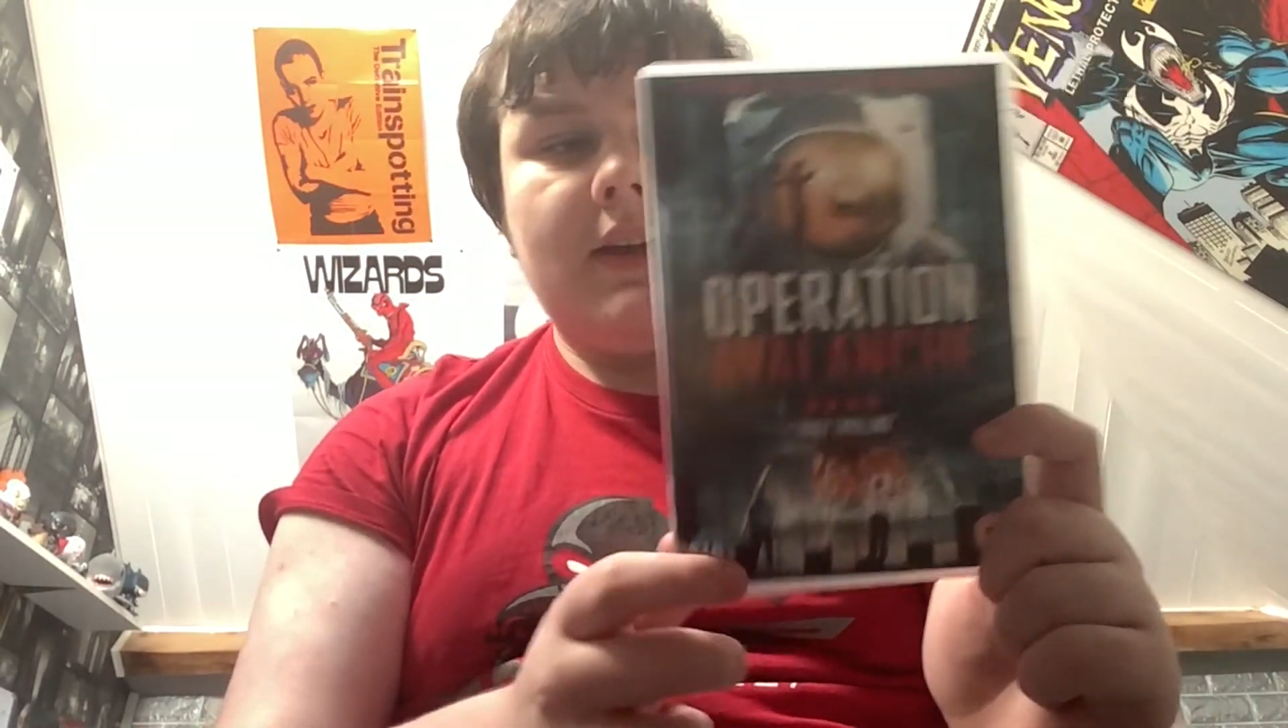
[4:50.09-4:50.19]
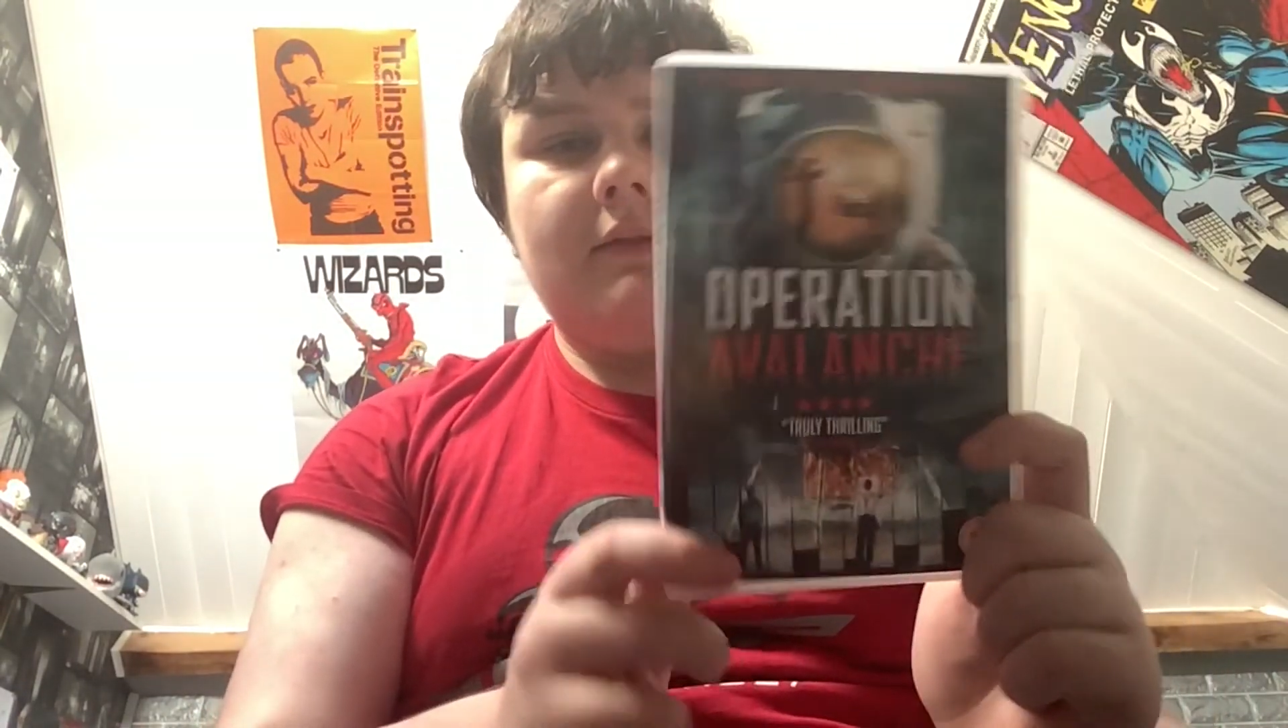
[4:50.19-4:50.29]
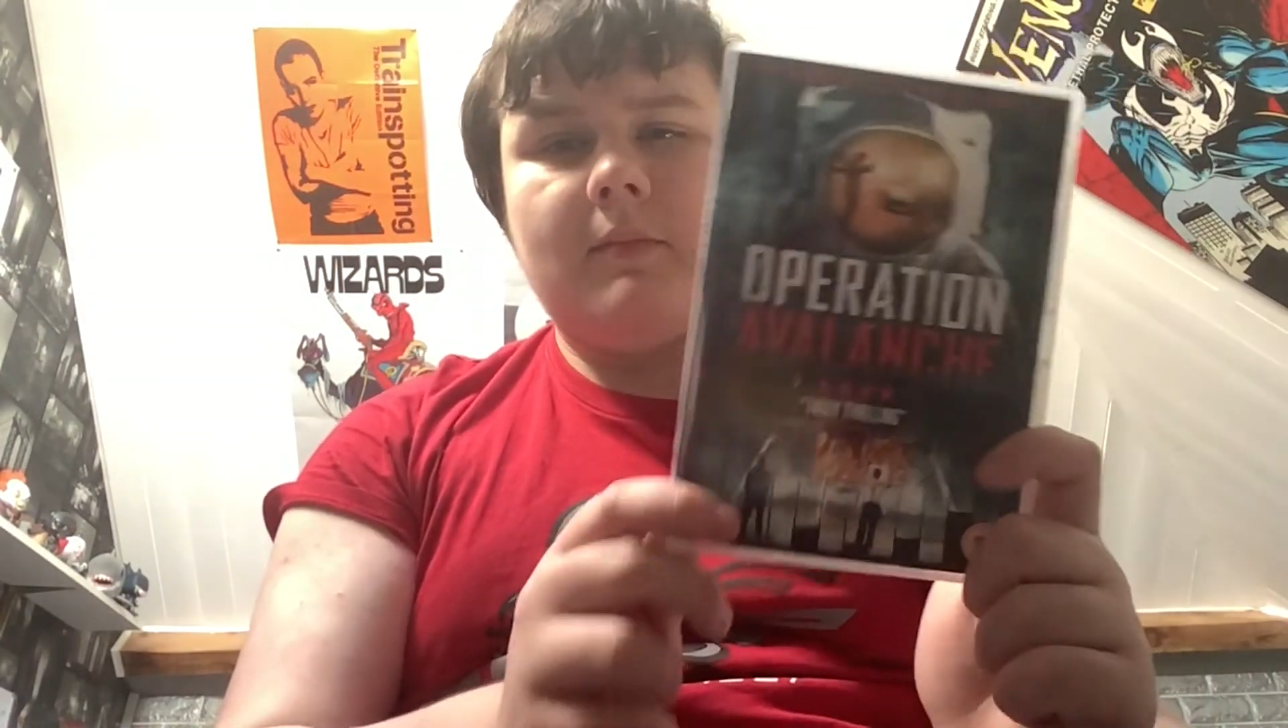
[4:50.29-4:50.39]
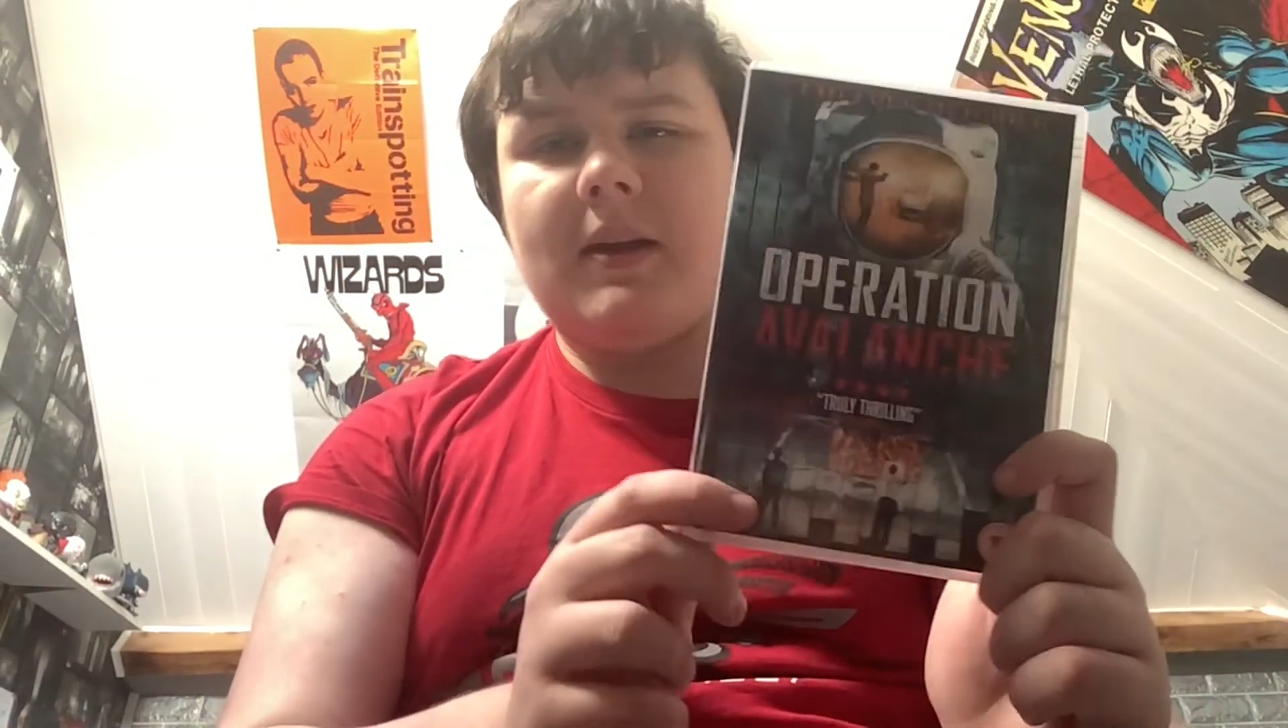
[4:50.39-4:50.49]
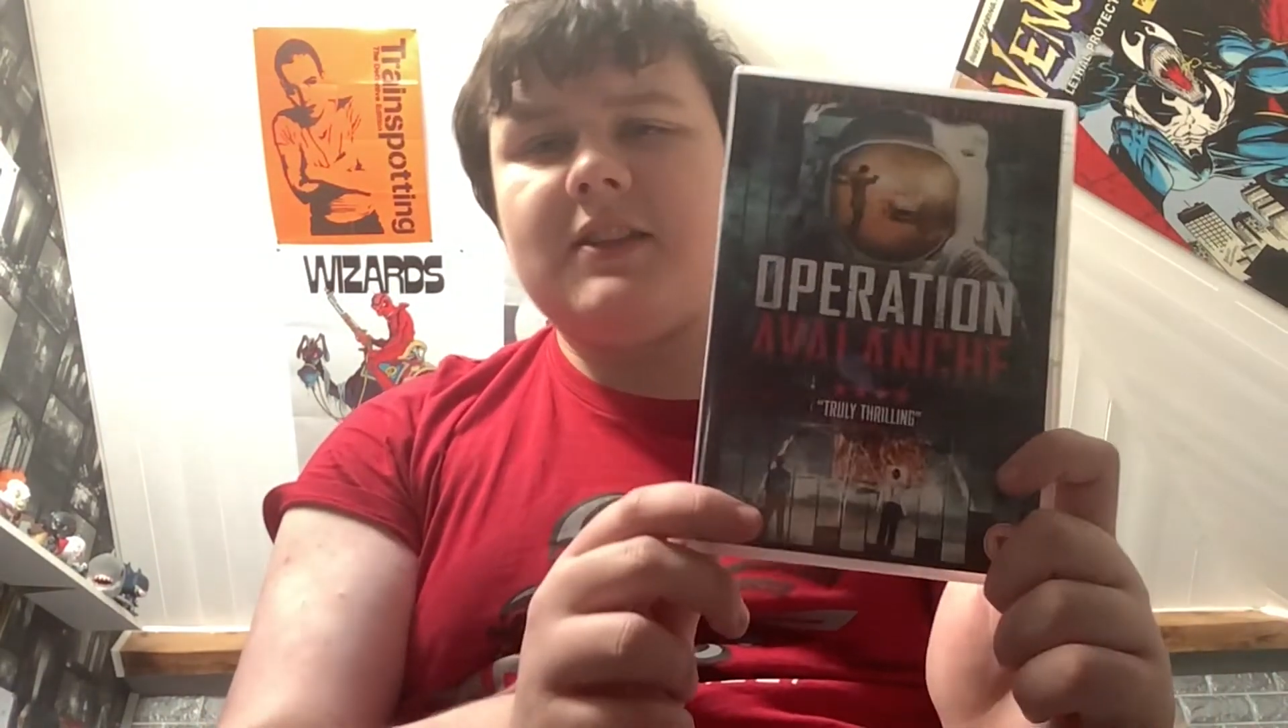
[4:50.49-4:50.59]

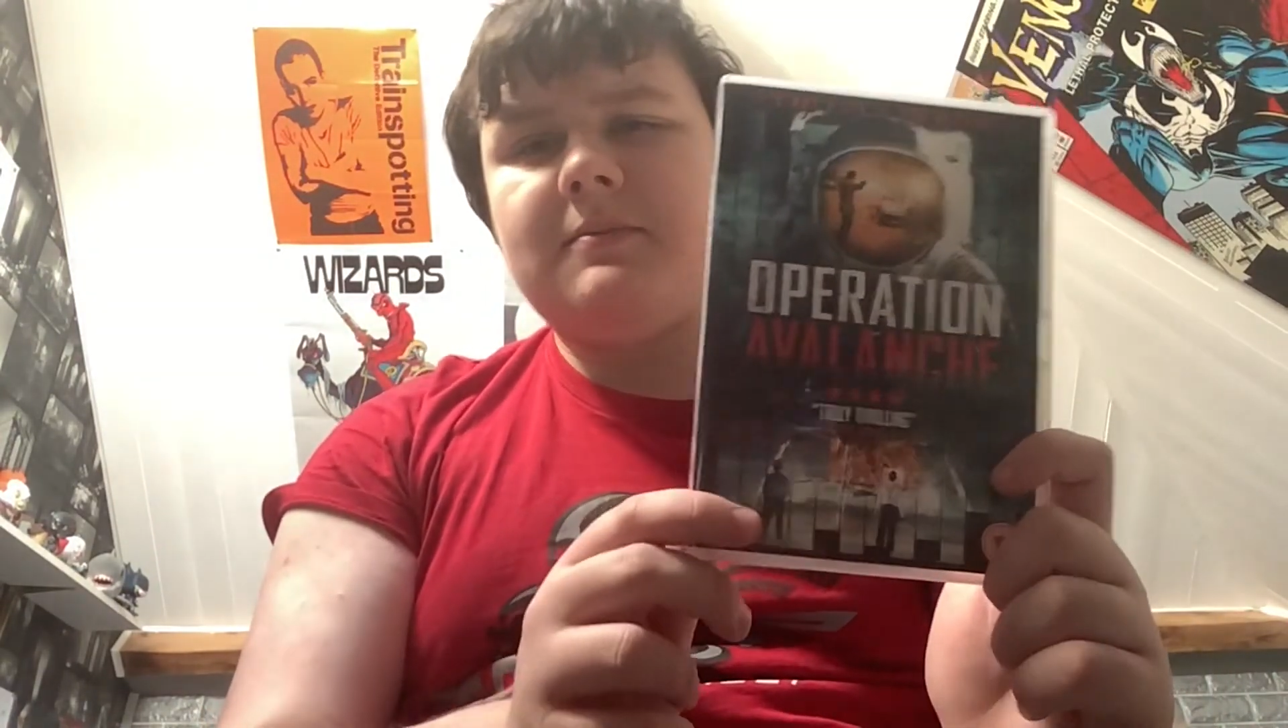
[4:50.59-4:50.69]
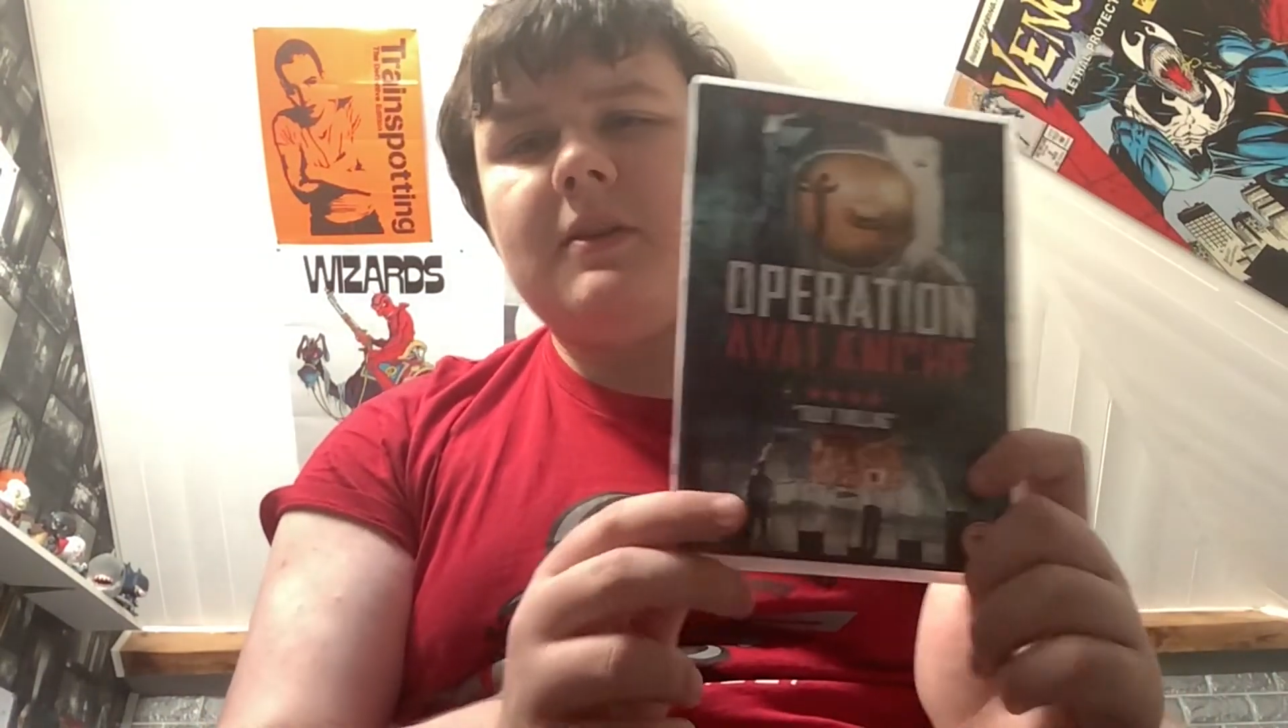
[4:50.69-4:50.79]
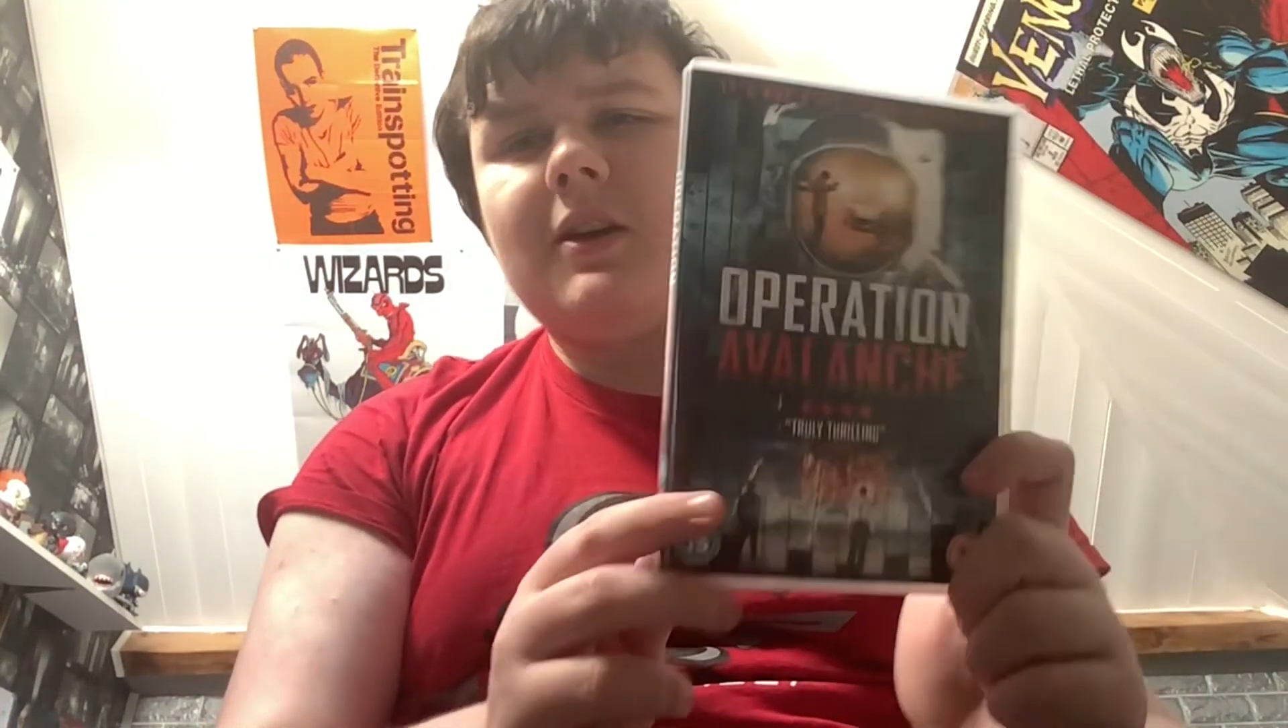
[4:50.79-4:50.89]
reminds me